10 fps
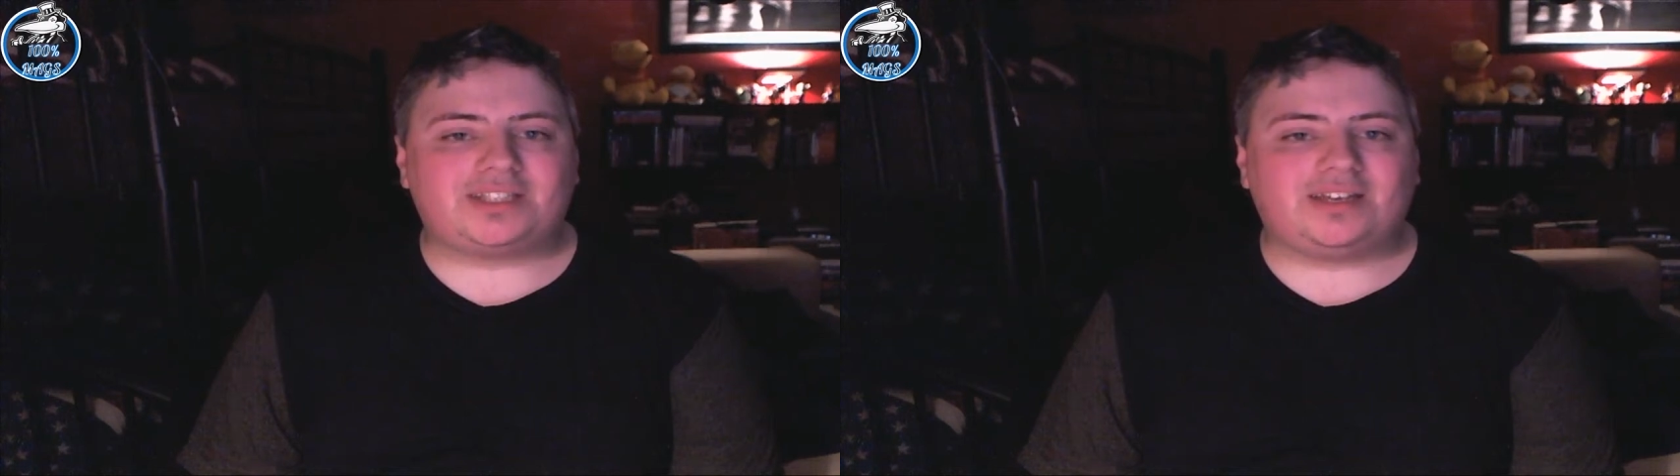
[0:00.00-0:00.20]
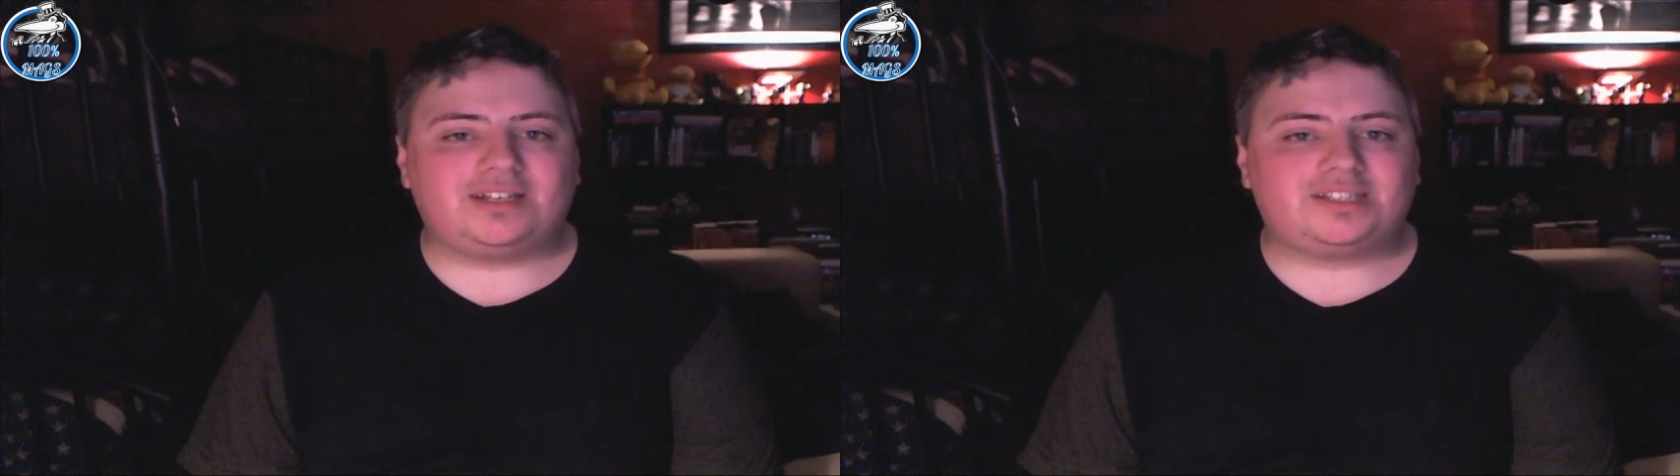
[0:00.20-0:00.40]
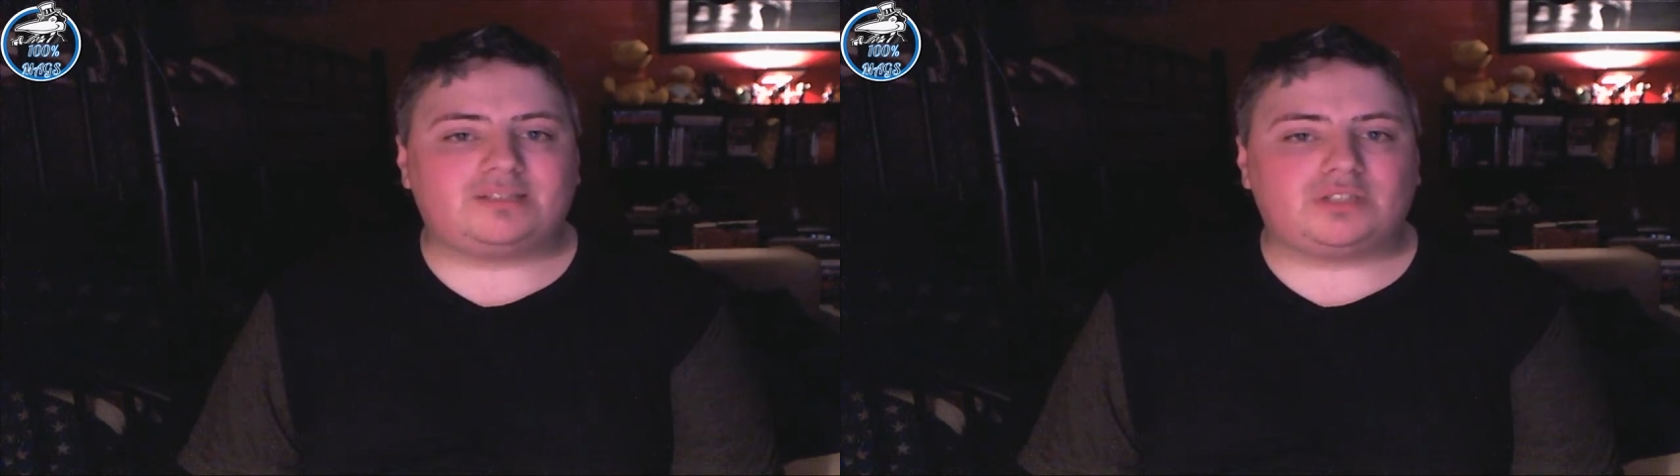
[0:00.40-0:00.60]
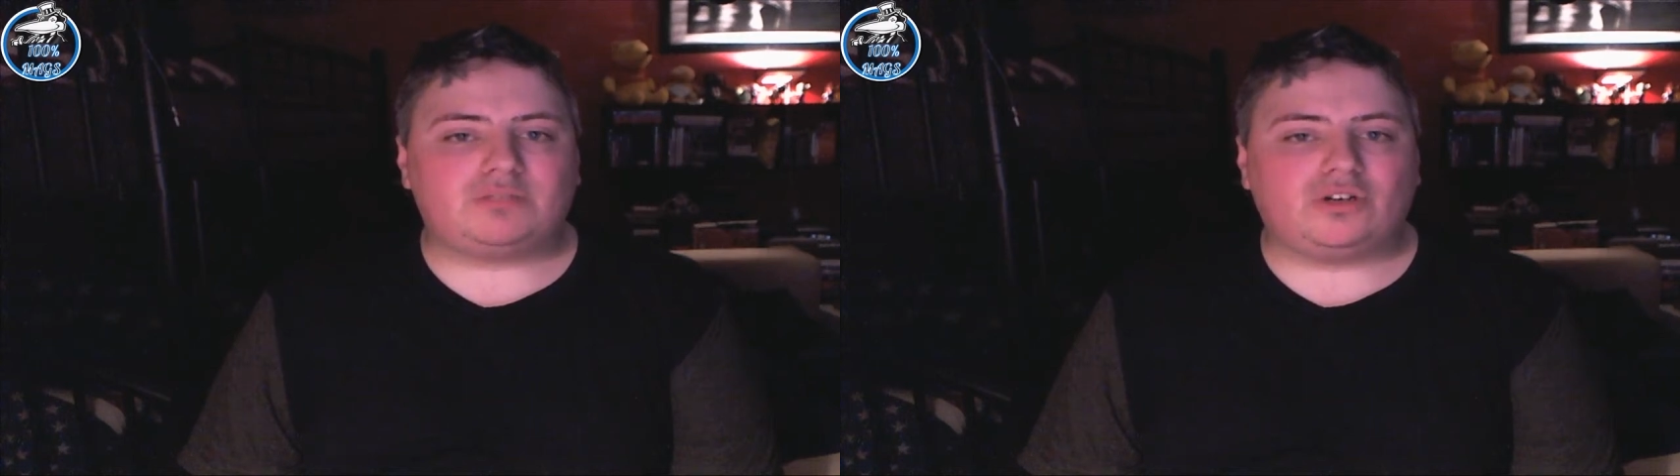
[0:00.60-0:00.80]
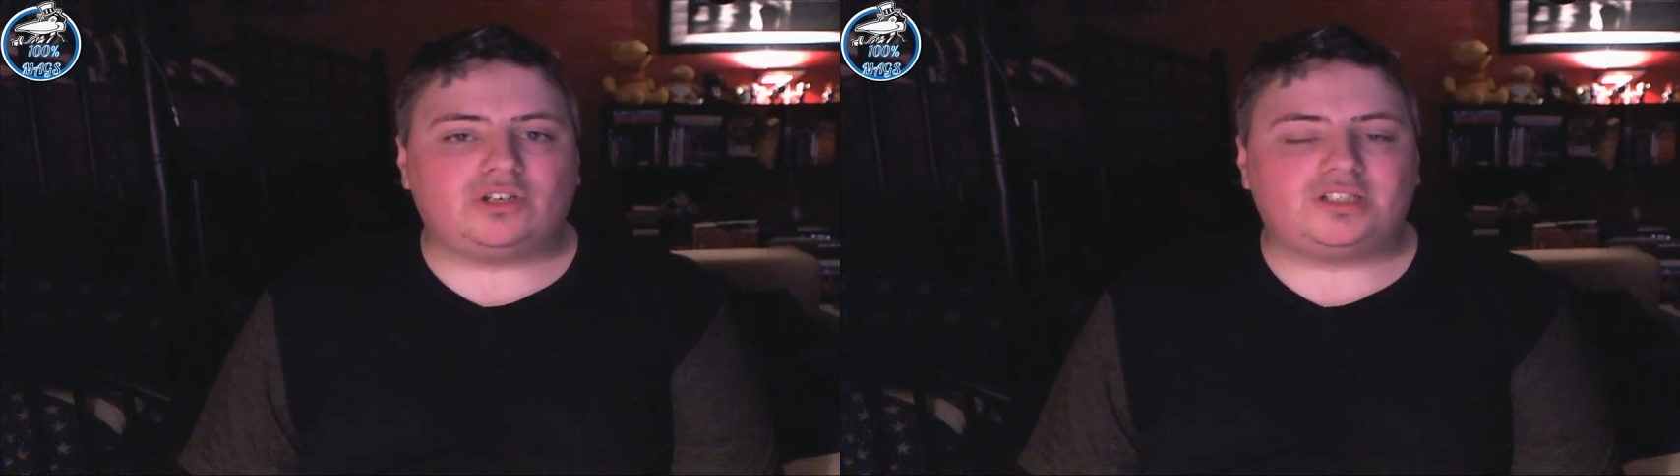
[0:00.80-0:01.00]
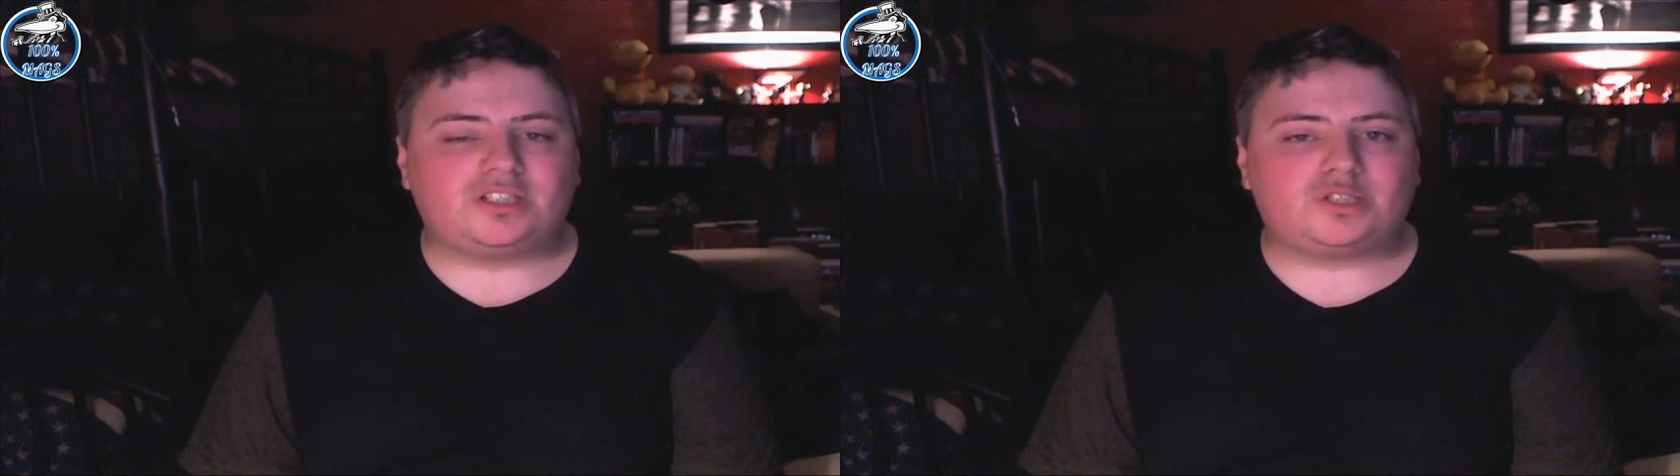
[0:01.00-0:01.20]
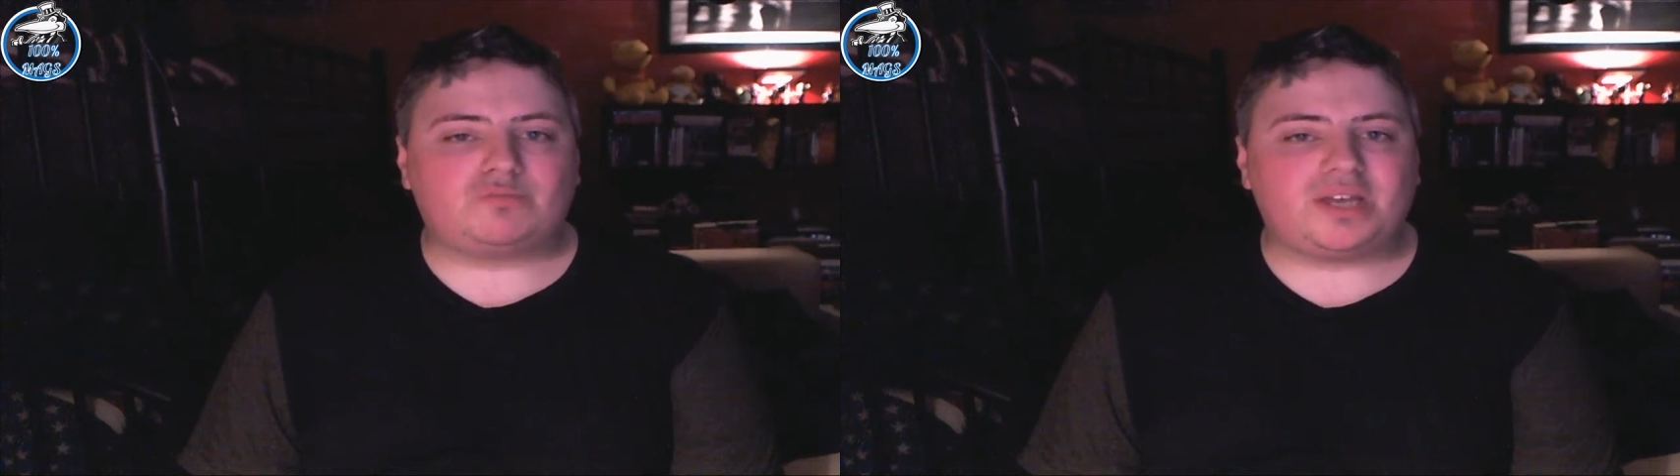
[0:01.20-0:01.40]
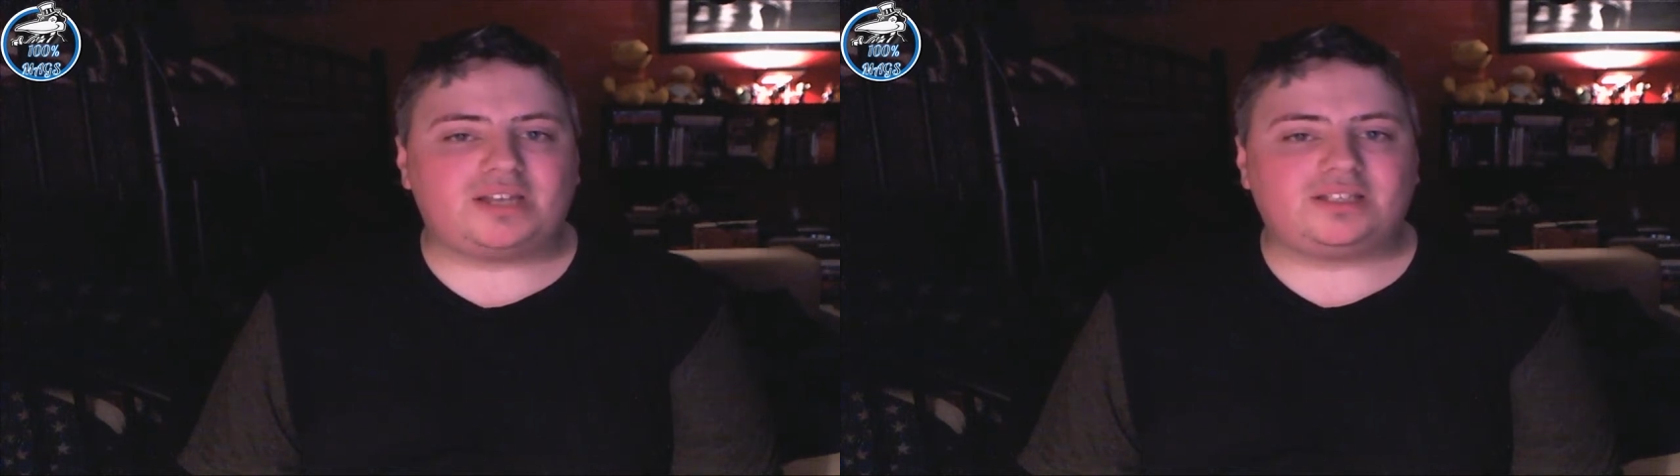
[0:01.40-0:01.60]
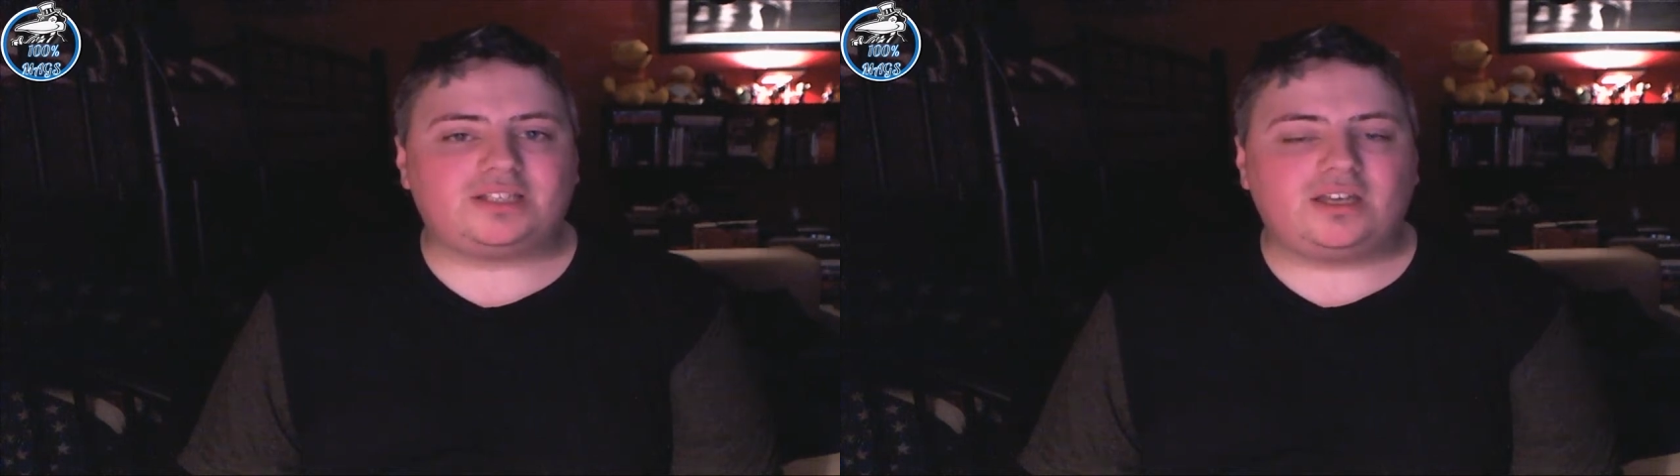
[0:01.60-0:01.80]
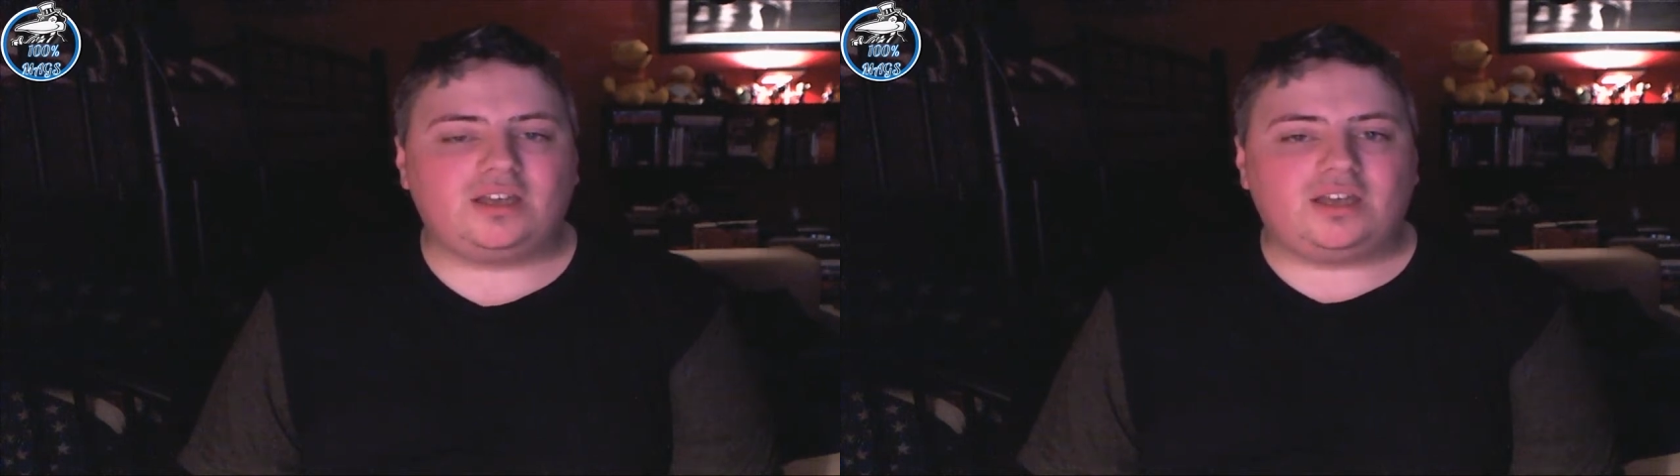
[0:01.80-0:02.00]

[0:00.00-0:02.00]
that Ismail Samani suspended